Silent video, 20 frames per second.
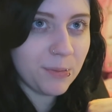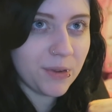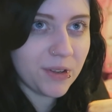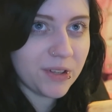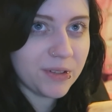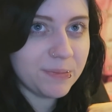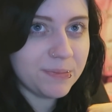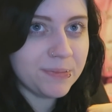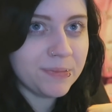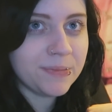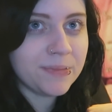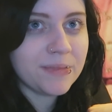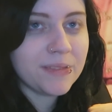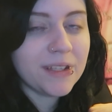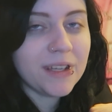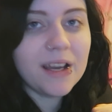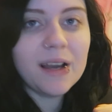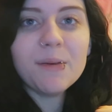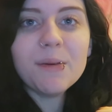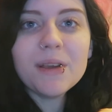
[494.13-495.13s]
But
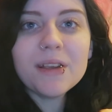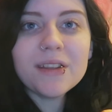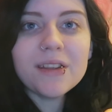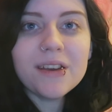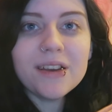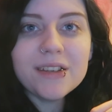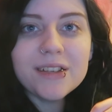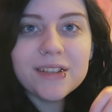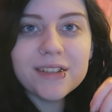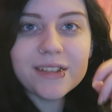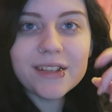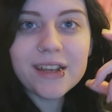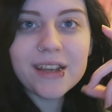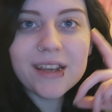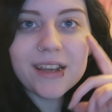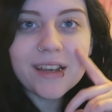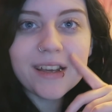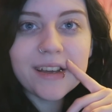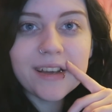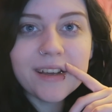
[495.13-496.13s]
I'm excited to
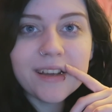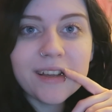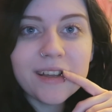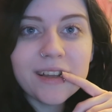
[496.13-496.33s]
see